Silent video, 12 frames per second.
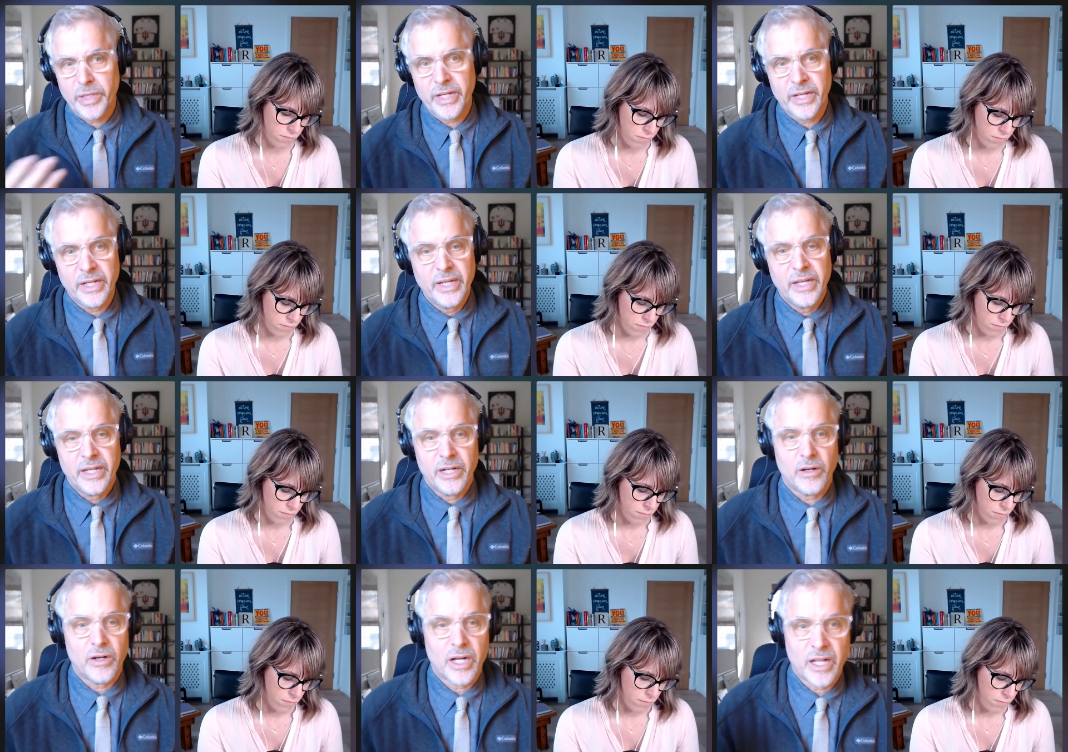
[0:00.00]
Speaker 1: would be a,
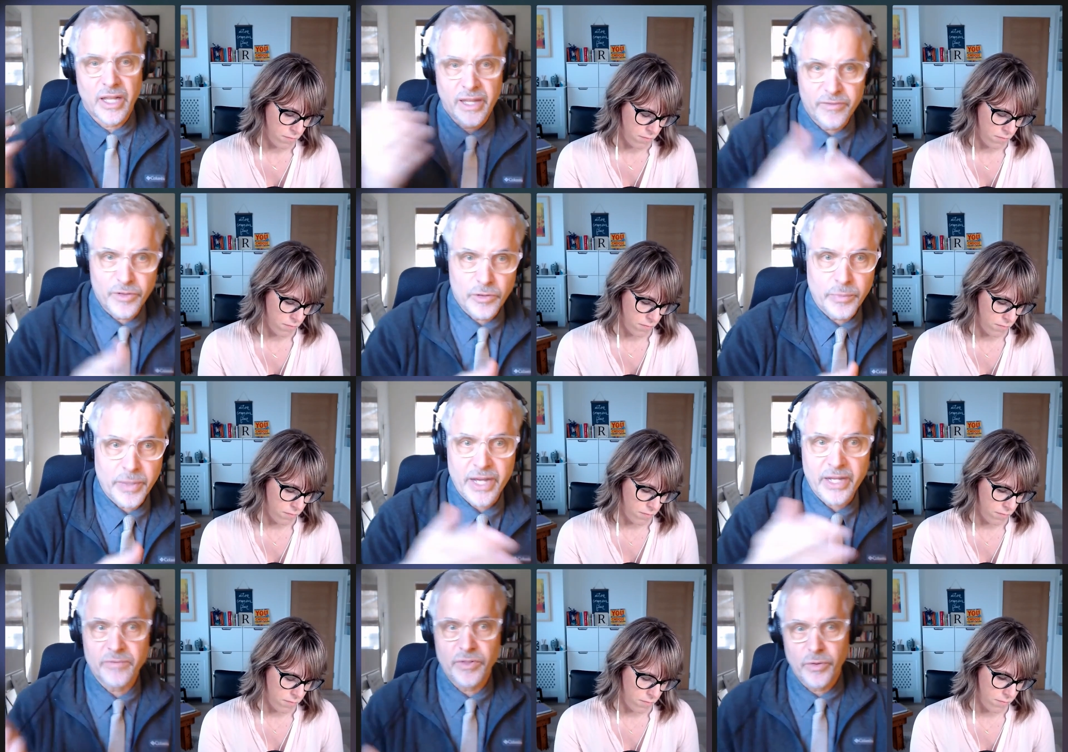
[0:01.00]
you know, I'll have your
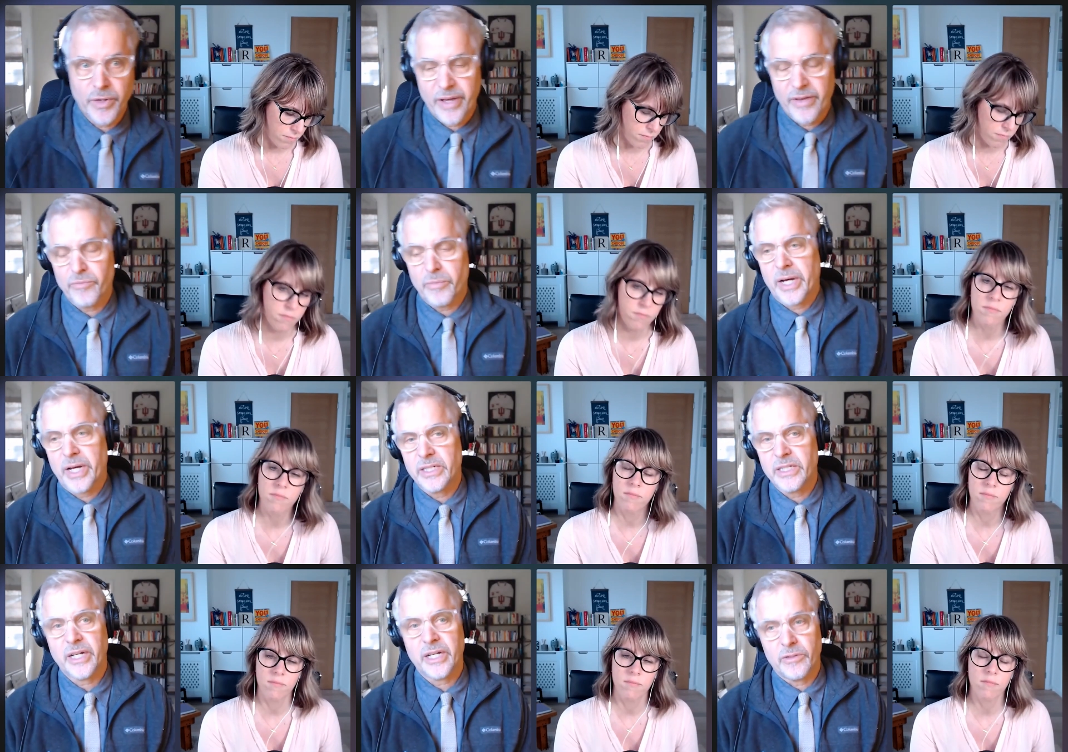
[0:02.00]
back if you have
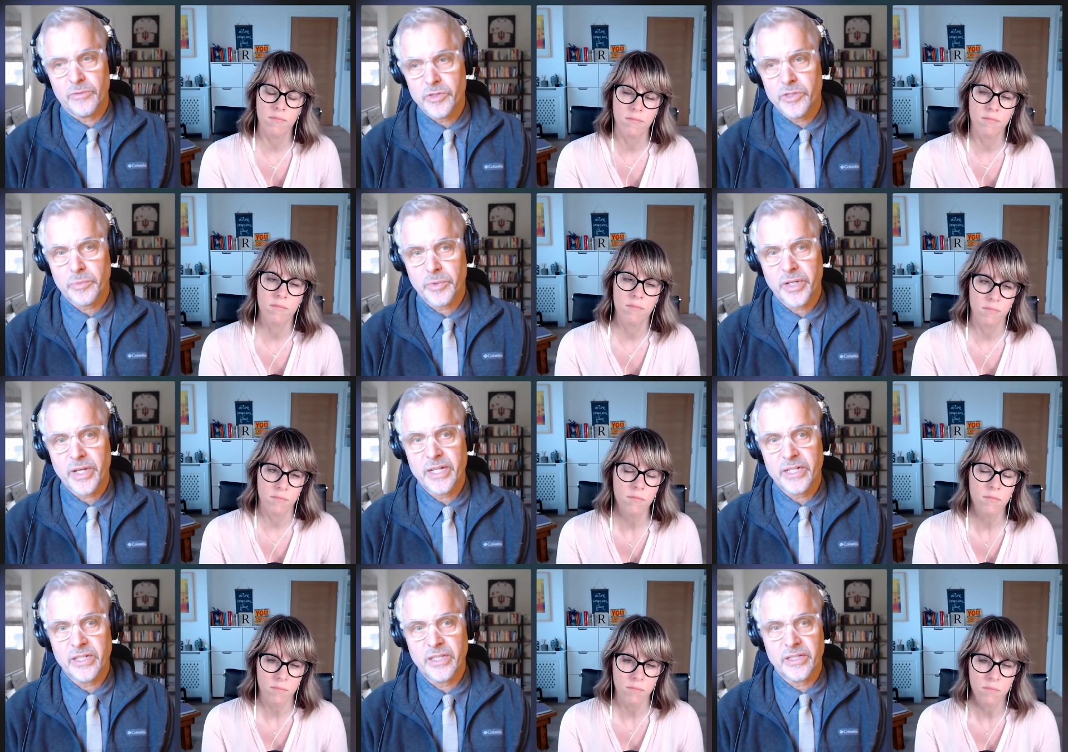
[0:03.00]
mine kind of
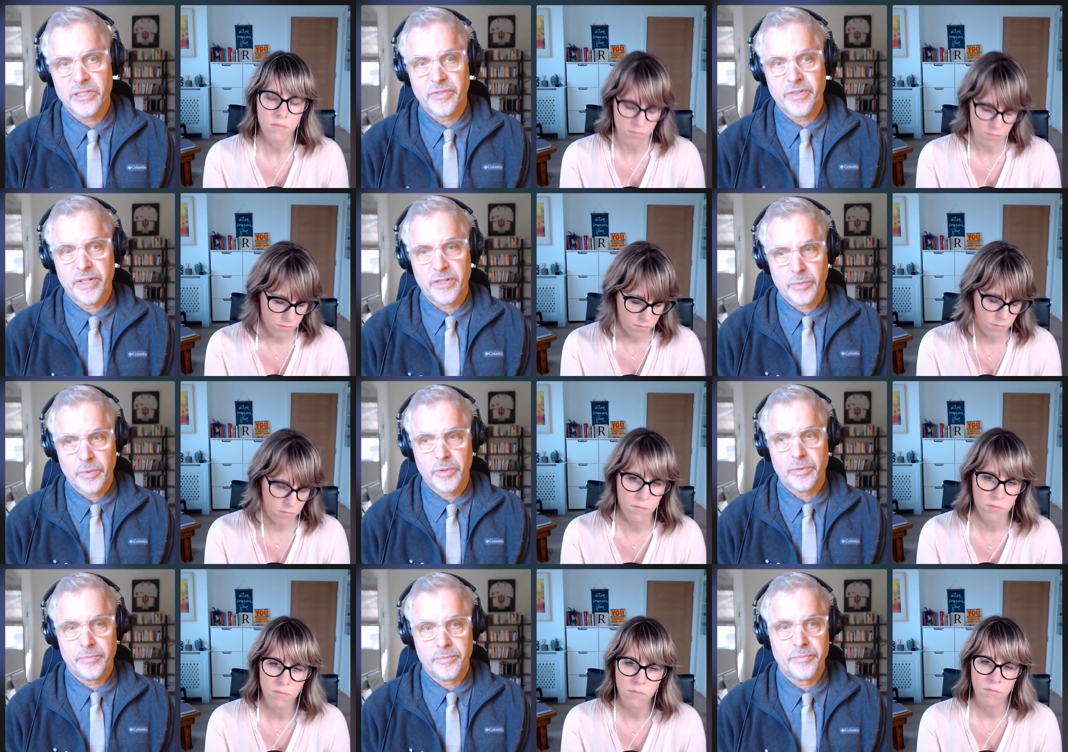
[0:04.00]
reciprocation that's
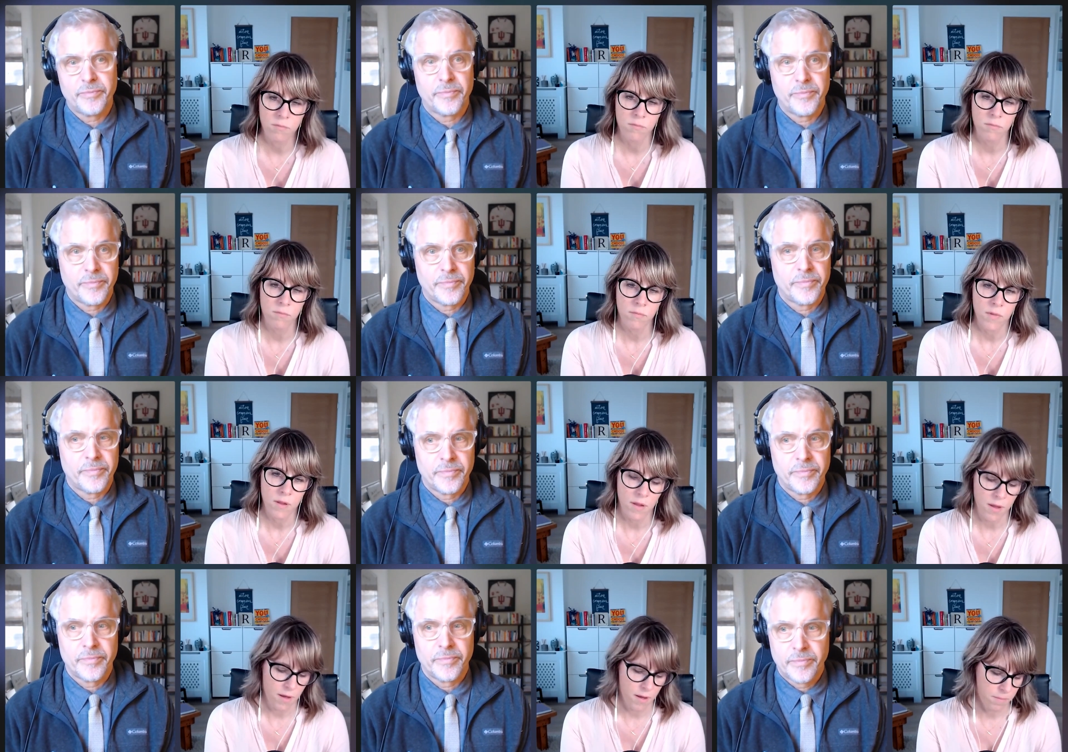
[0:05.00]
available.
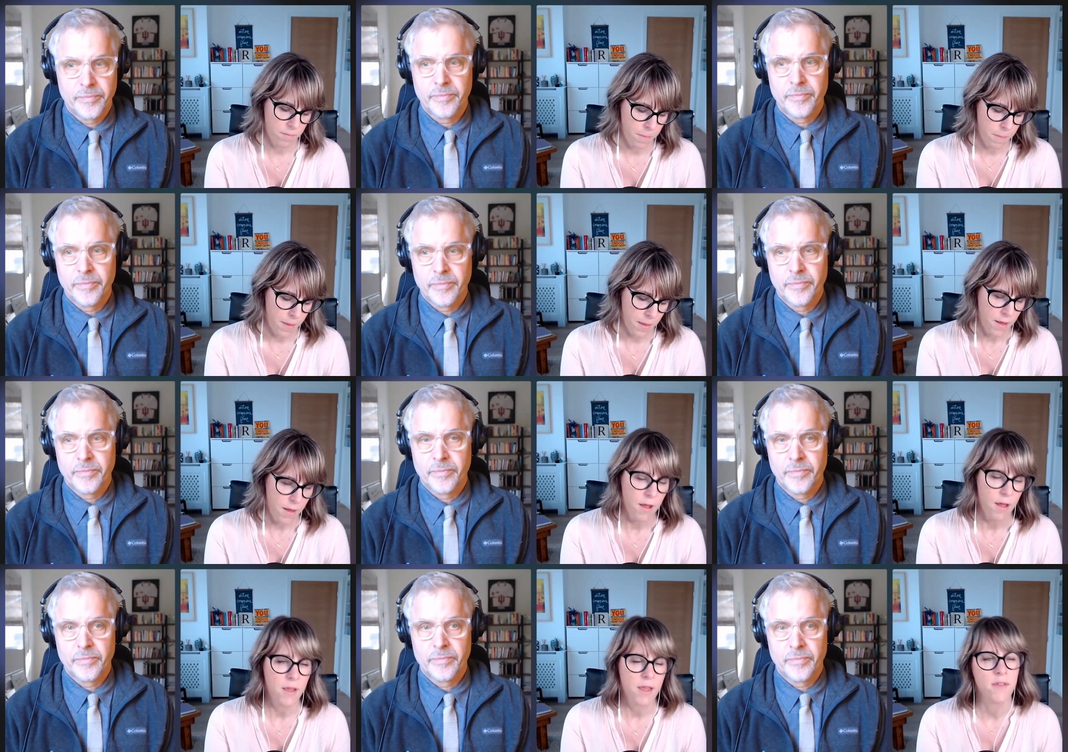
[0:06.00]
Speaker 2: Yeah.
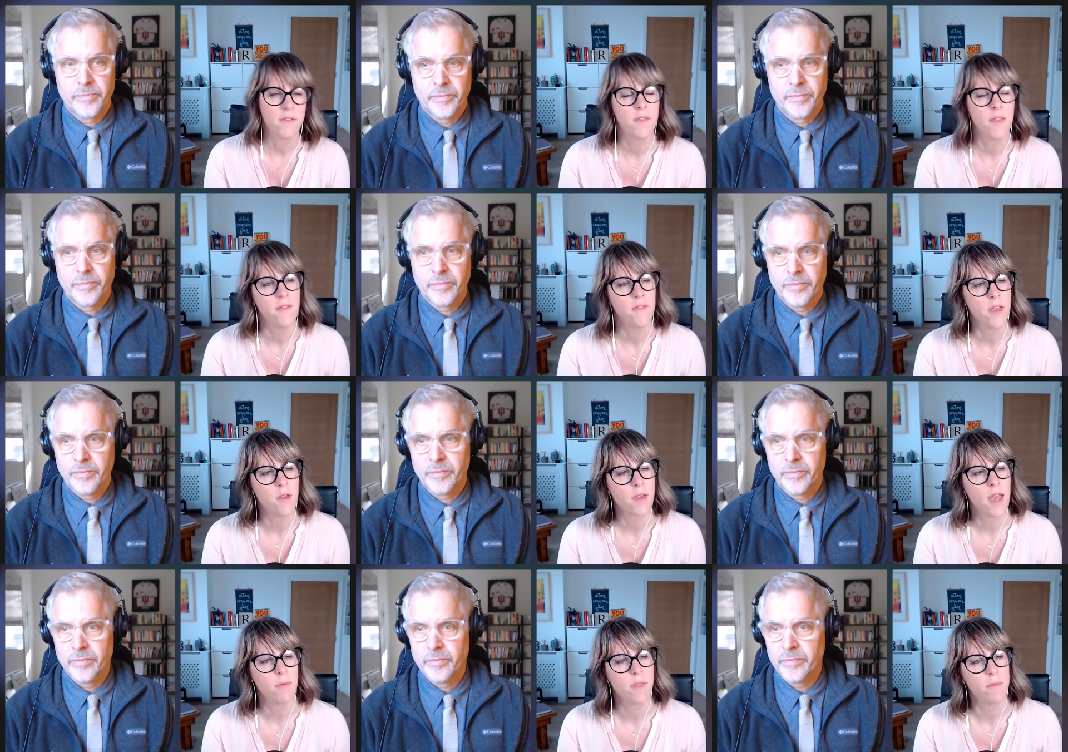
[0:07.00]
I guess in the, in
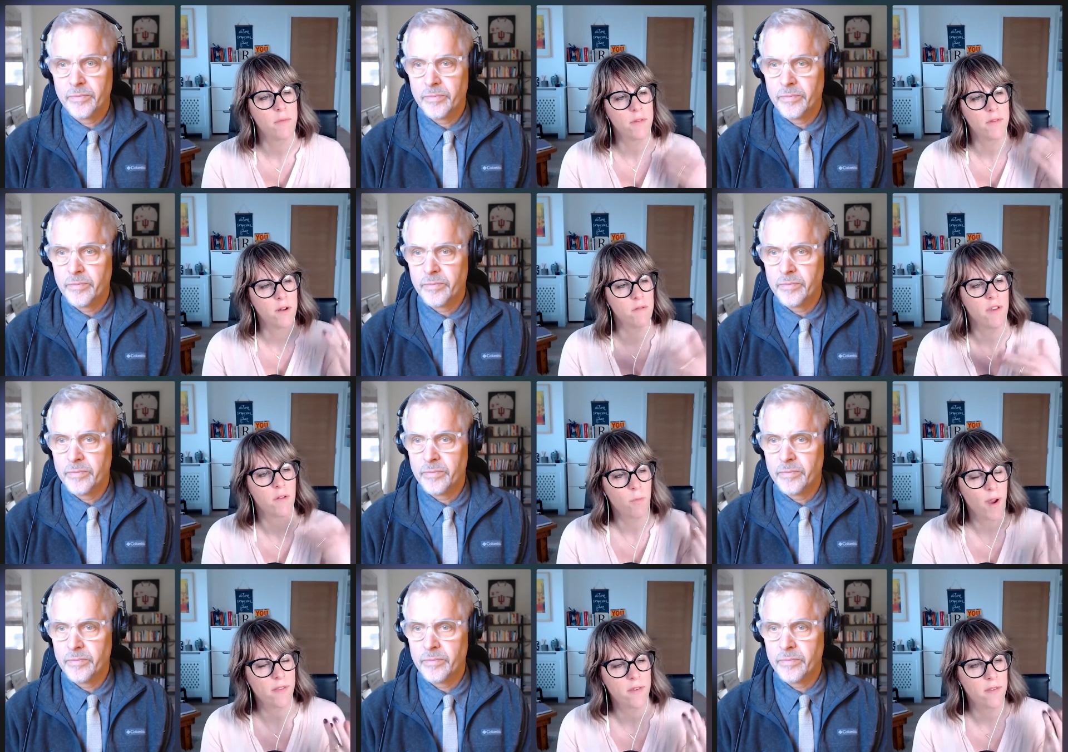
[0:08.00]
the UK, the, the sort of
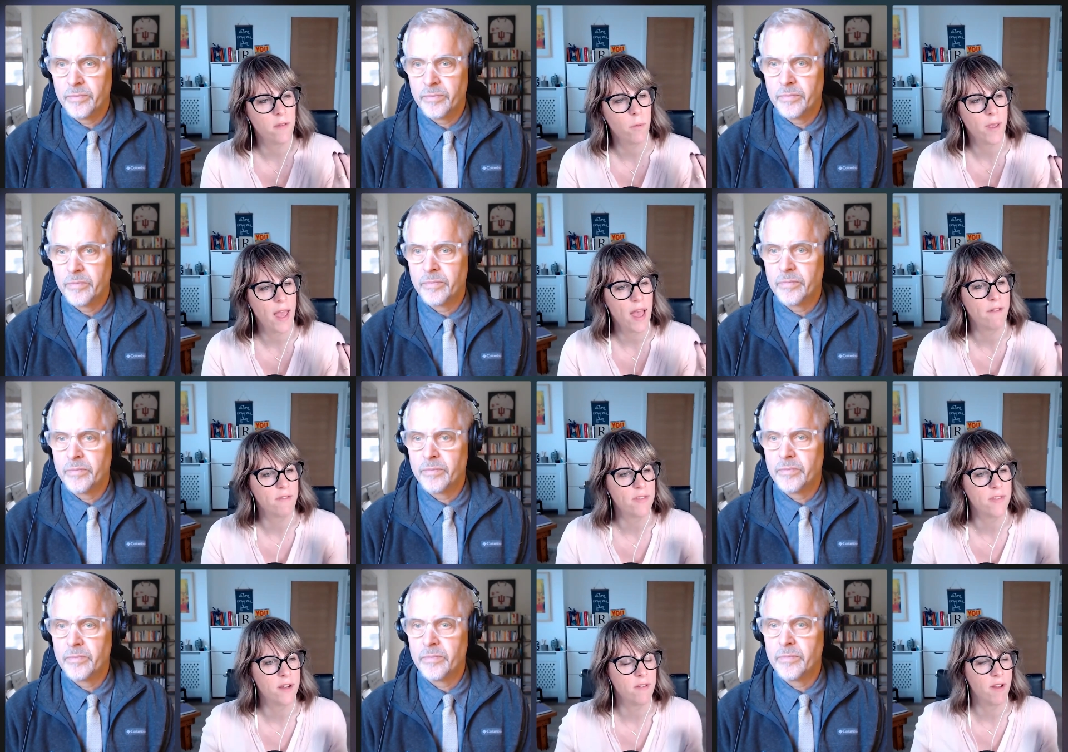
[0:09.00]
general practice that we have,
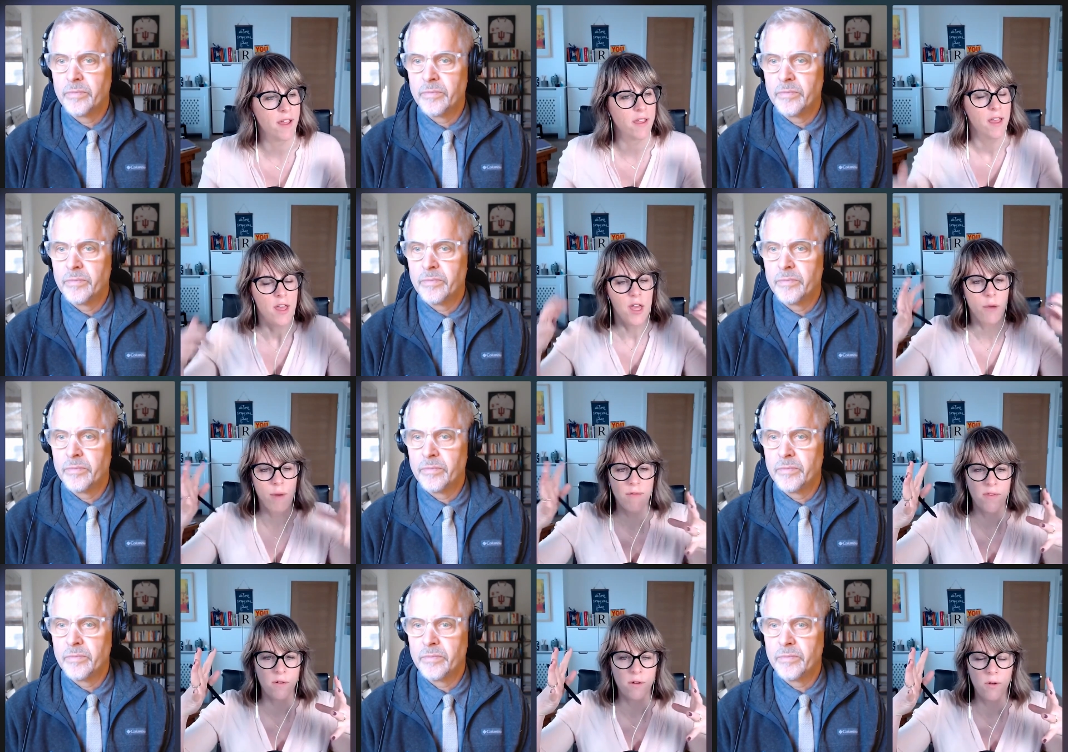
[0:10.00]
it's sort of like
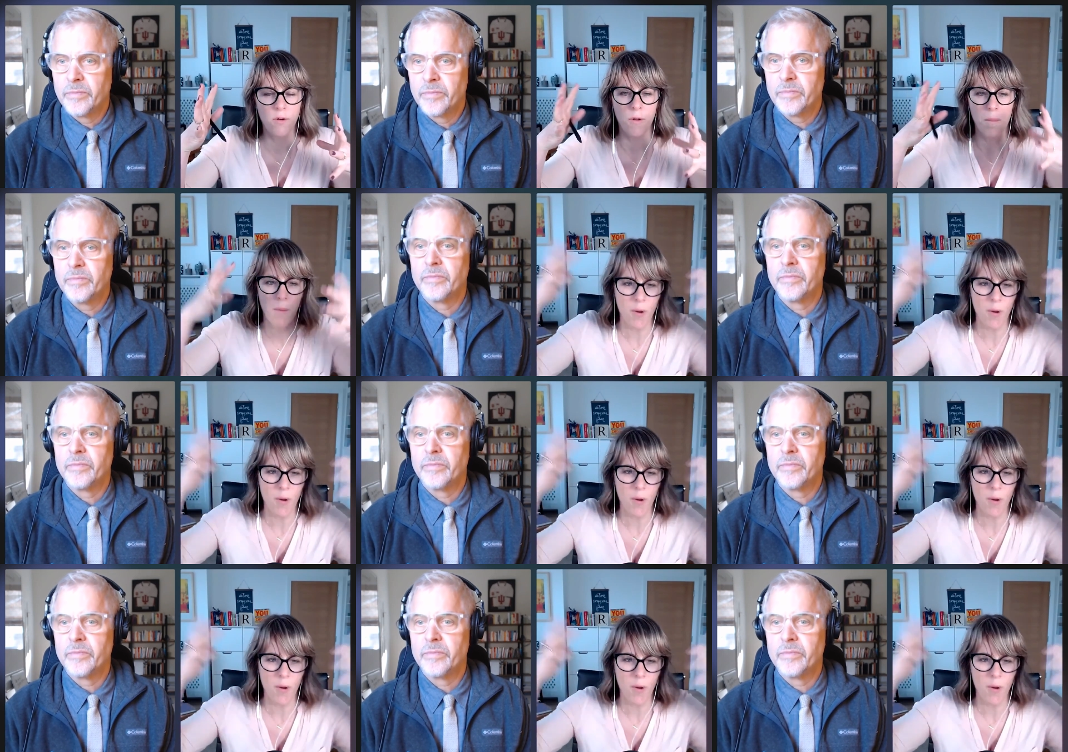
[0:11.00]
whoever's on call